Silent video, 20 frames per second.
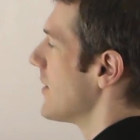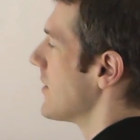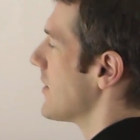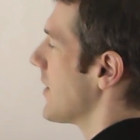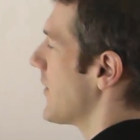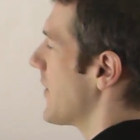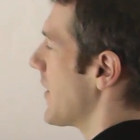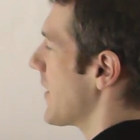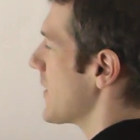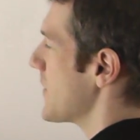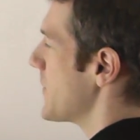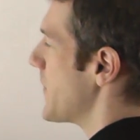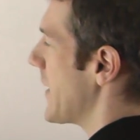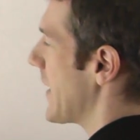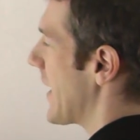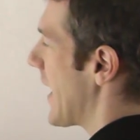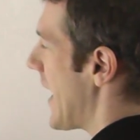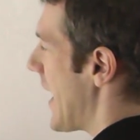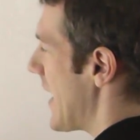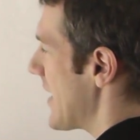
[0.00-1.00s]
The thing that's
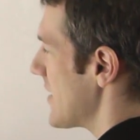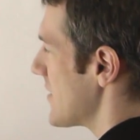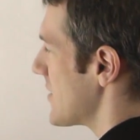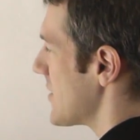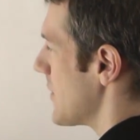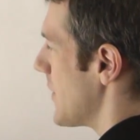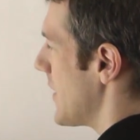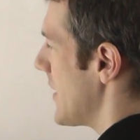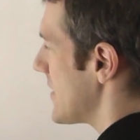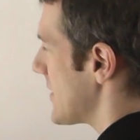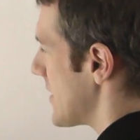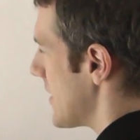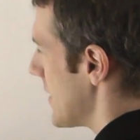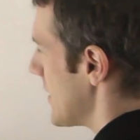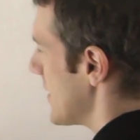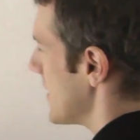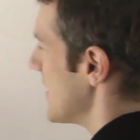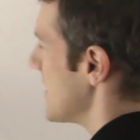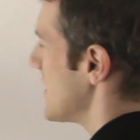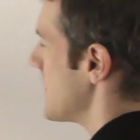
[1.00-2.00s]
being added to it
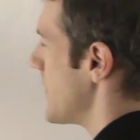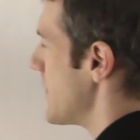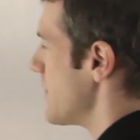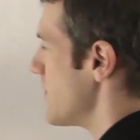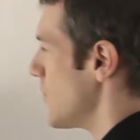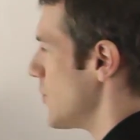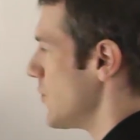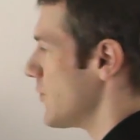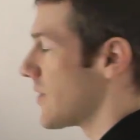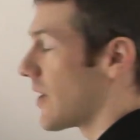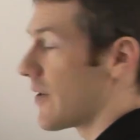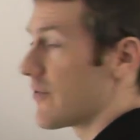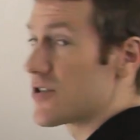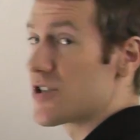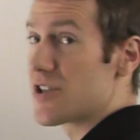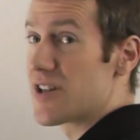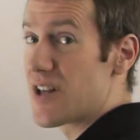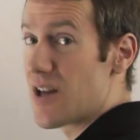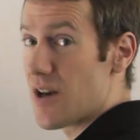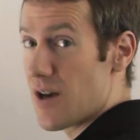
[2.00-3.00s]
needs to be moved over
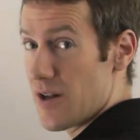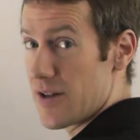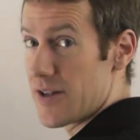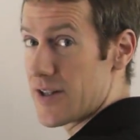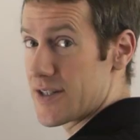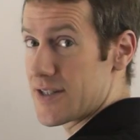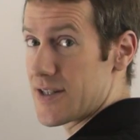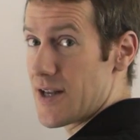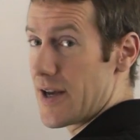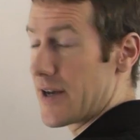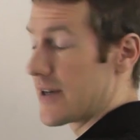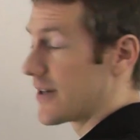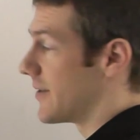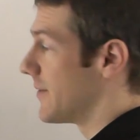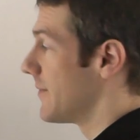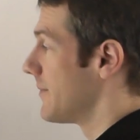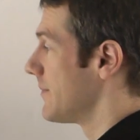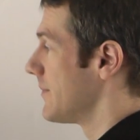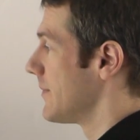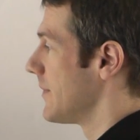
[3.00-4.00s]
to the other side.
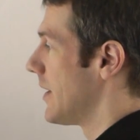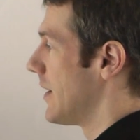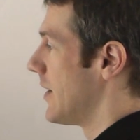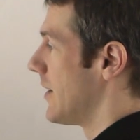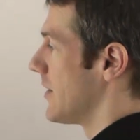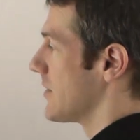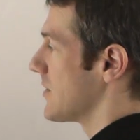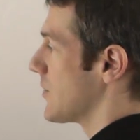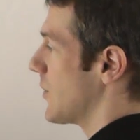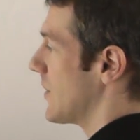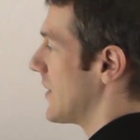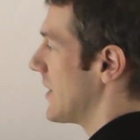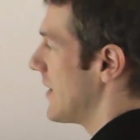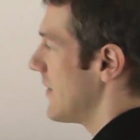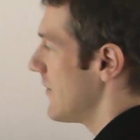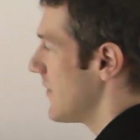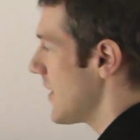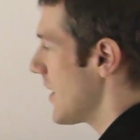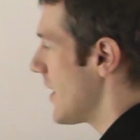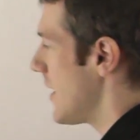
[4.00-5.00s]
So we leave the